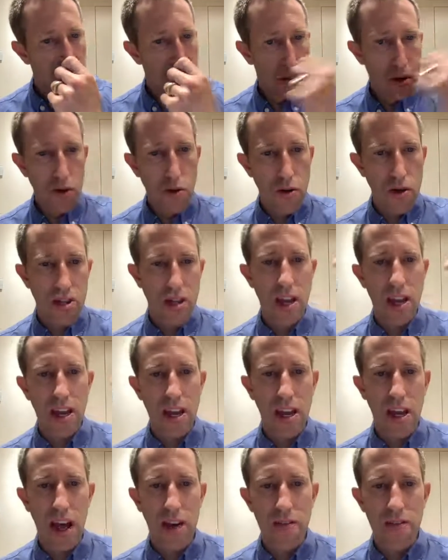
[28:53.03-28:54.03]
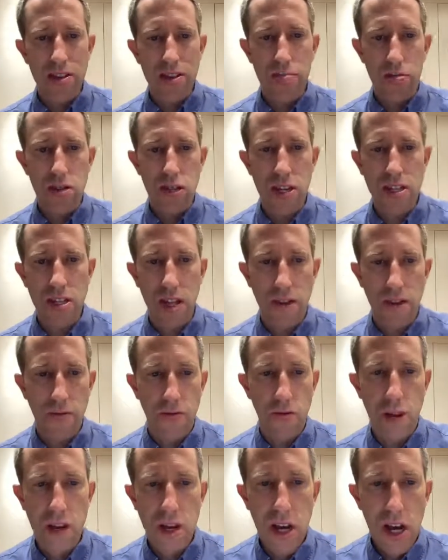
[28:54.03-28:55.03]
Pure as the naked heavens, majestic
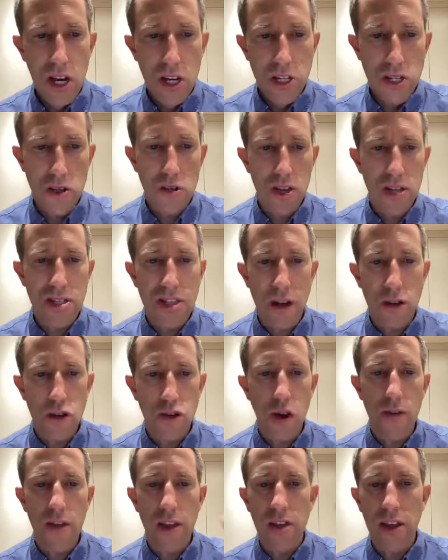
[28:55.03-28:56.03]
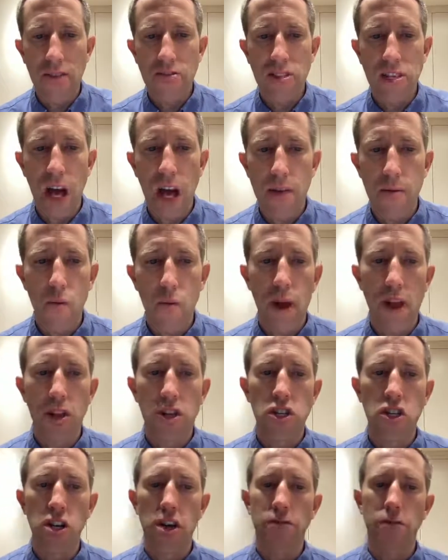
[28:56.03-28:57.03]
free, so didst thou travel on life's common way
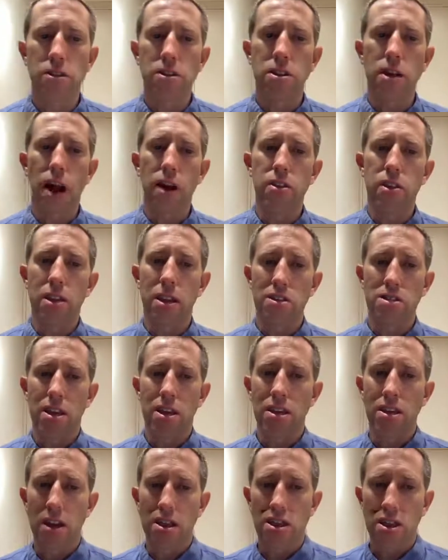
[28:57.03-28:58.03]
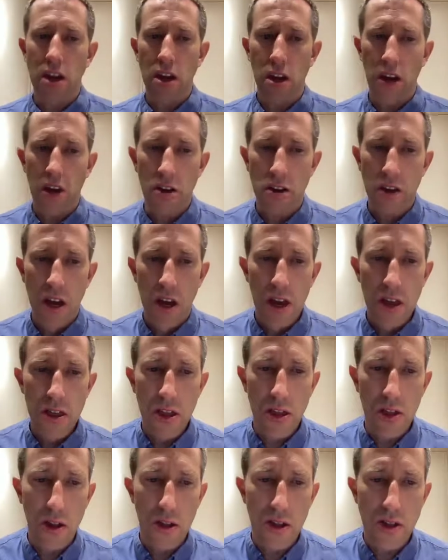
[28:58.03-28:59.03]
in cheerful godliness, and yet thy heart
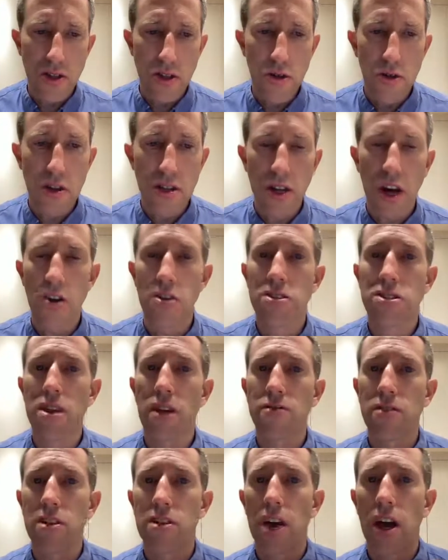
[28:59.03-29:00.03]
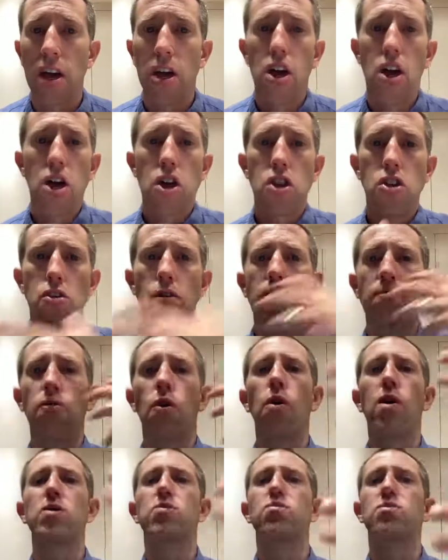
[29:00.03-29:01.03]
the lowliest duties on herself did lay. Your
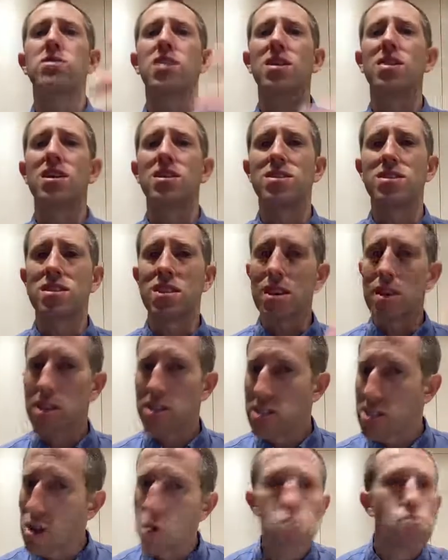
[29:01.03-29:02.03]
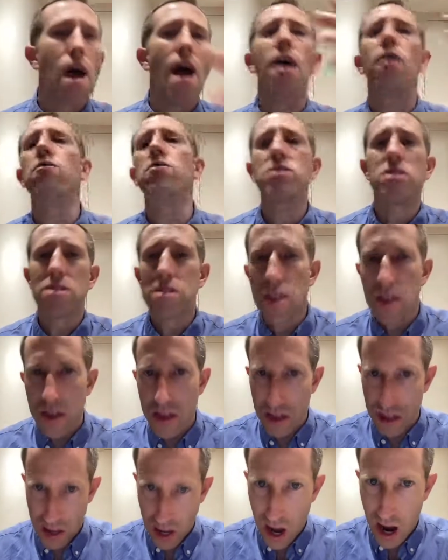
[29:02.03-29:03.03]
voice was like the sea. It surrounds
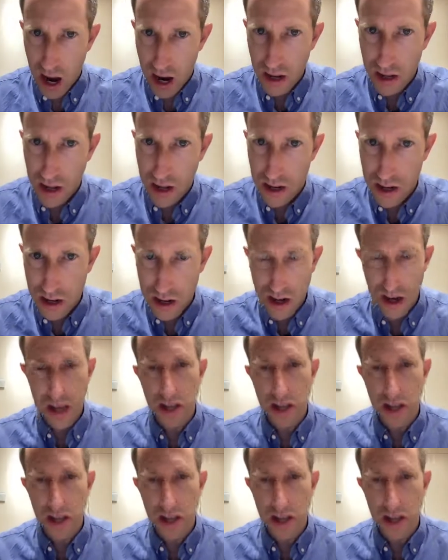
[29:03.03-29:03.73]
this island